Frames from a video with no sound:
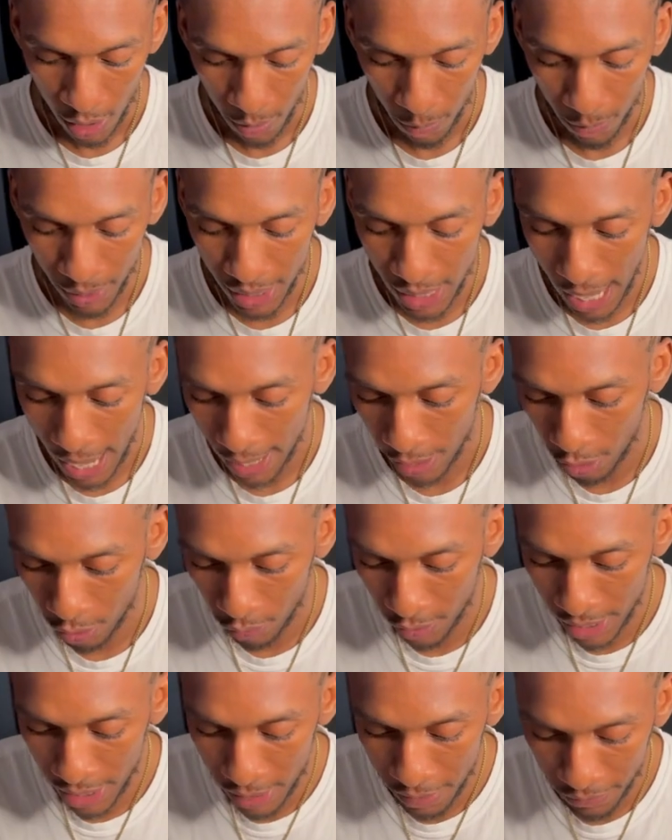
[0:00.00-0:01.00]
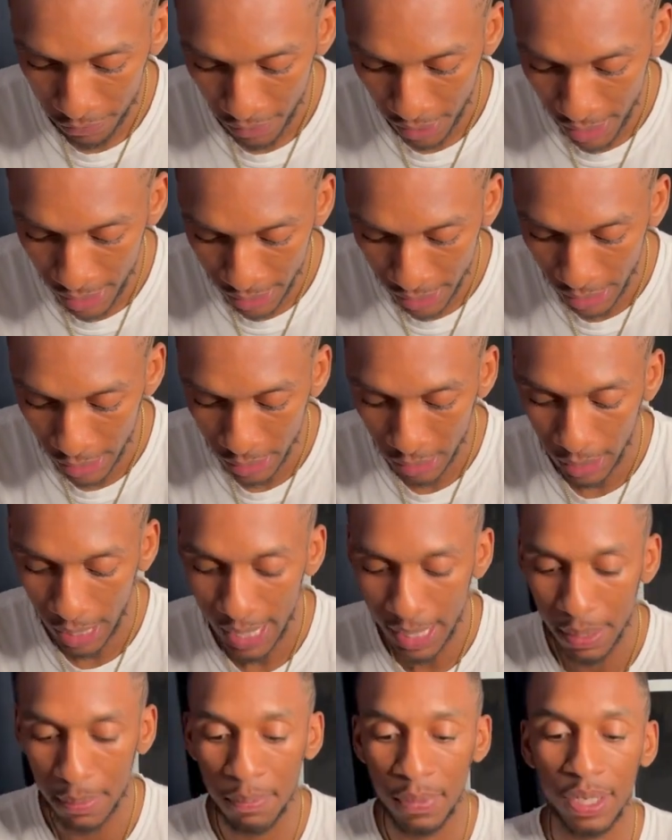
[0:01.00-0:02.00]
we got grief and
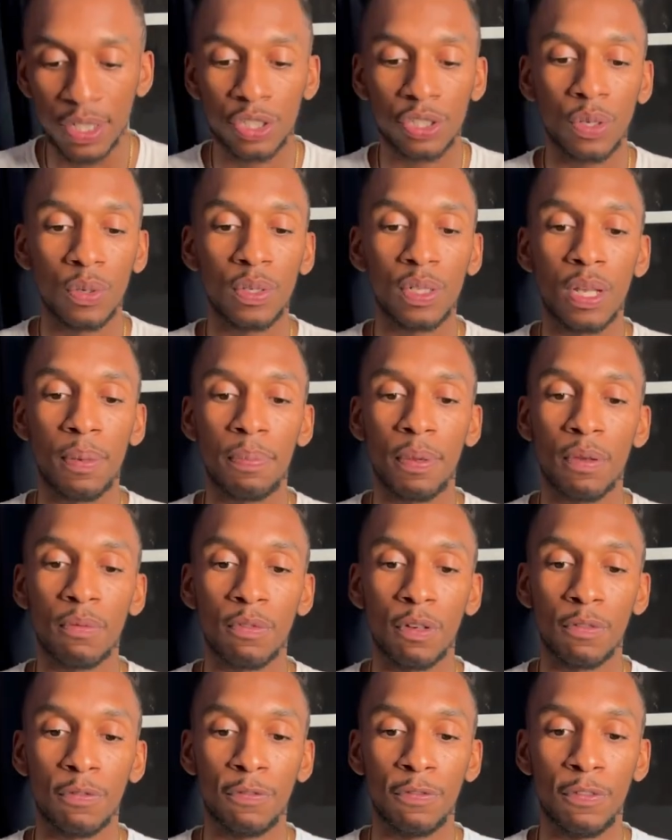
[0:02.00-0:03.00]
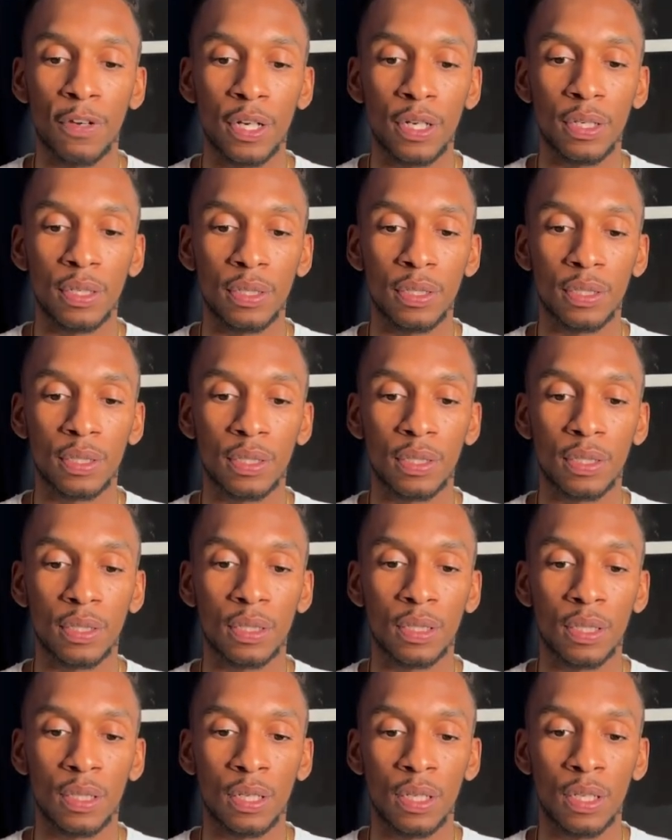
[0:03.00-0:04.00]
enlightenment showing up in reverse.
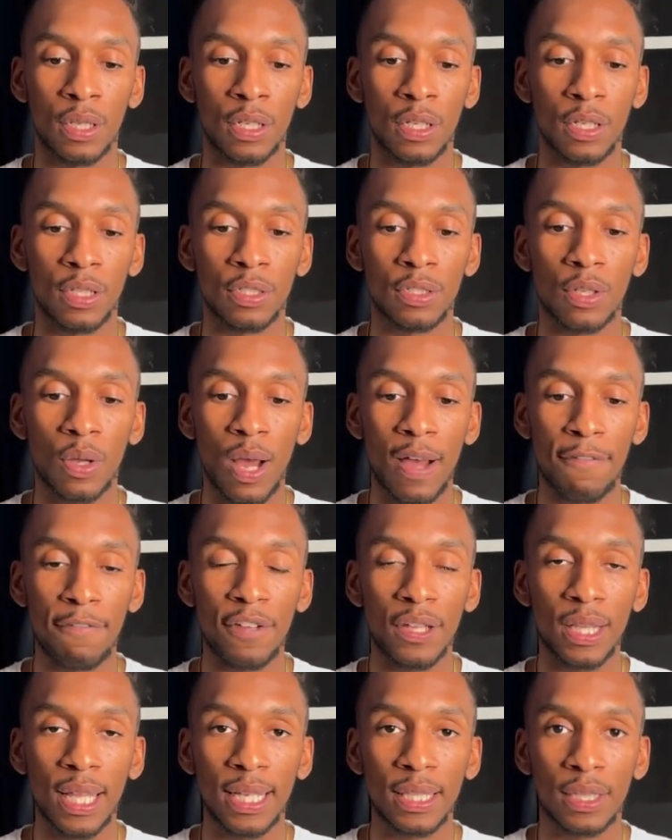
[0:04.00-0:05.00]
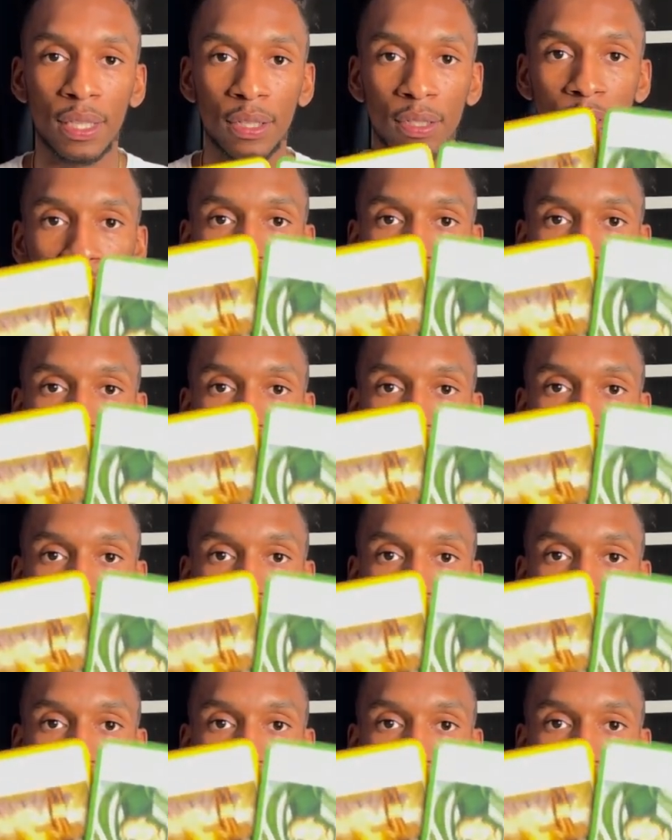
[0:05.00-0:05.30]
So I feel like there's